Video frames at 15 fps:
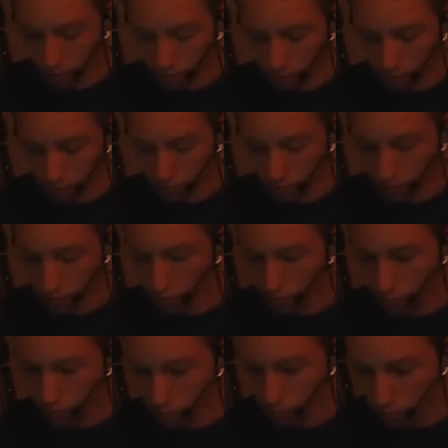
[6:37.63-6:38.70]

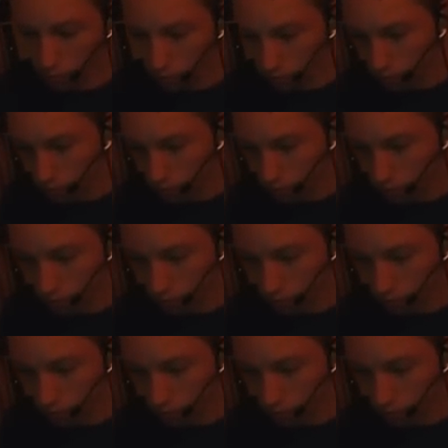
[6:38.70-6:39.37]
Nothing is said.